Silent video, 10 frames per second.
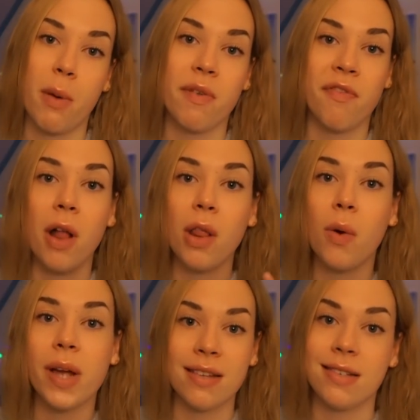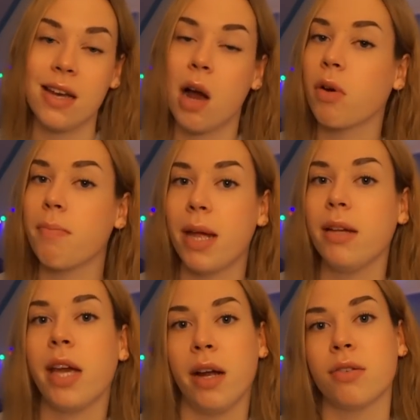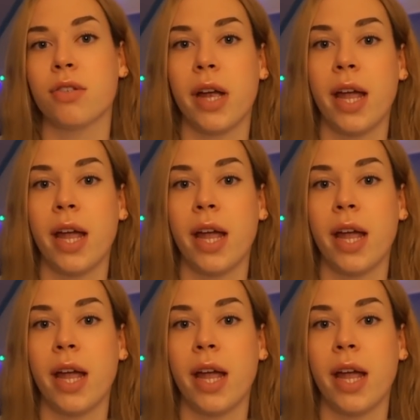we follow Izzy, our main character,